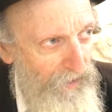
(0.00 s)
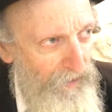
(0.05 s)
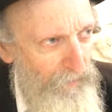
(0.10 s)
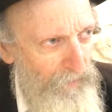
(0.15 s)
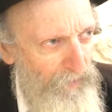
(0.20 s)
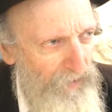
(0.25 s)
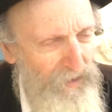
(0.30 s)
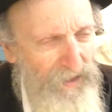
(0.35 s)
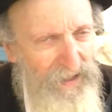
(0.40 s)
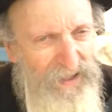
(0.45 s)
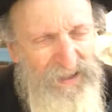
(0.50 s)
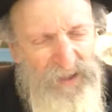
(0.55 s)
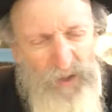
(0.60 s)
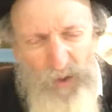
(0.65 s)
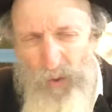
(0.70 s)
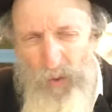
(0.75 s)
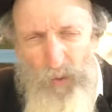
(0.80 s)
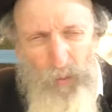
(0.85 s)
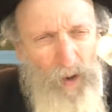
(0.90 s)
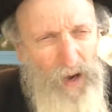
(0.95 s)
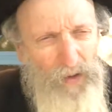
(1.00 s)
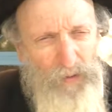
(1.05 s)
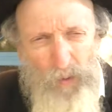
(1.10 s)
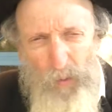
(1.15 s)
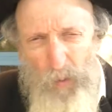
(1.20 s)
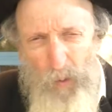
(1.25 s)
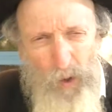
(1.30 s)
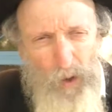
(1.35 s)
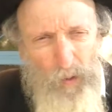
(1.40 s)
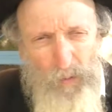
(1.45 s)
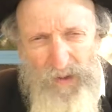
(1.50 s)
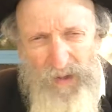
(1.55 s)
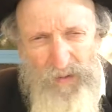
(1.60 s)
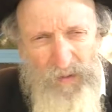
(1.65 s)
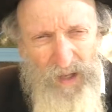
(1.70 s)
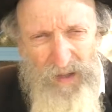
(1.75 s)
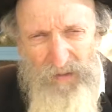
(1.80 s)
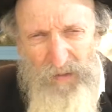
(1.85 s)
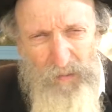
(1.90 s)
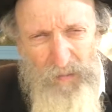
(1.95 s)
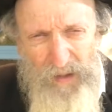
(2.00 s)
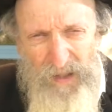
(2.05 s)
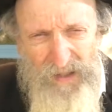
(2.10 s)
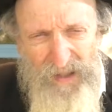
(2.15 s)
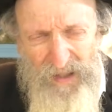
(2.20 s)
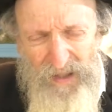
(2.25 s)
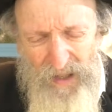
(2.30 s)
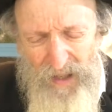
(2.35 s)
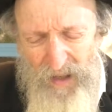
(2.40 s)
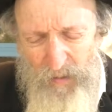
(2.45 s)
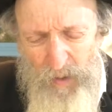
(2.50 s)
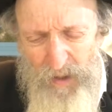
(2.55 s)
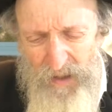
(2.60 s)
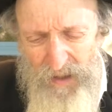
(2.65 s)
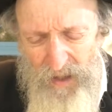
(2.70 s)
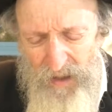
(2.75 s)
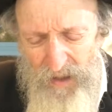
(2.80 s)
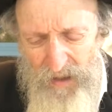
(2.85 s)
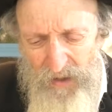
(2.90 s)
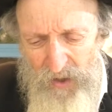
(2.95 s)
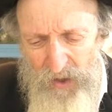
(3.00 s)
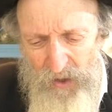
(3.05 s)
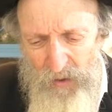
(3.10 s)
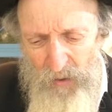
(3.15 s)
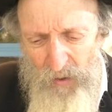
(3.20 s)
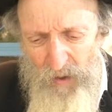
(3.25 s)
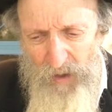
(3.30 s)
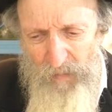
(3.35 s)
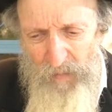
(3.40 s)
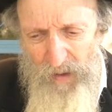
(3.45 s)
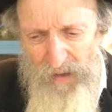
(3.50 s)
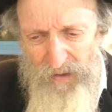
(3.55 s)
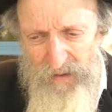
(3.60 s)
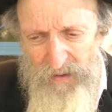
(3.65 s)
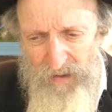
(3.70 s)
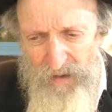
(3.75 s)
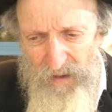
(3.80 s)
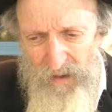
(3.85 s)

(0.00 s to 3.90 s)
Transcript: apparently continued throughout the war. It was some kind of amazing thing. He was telling this story about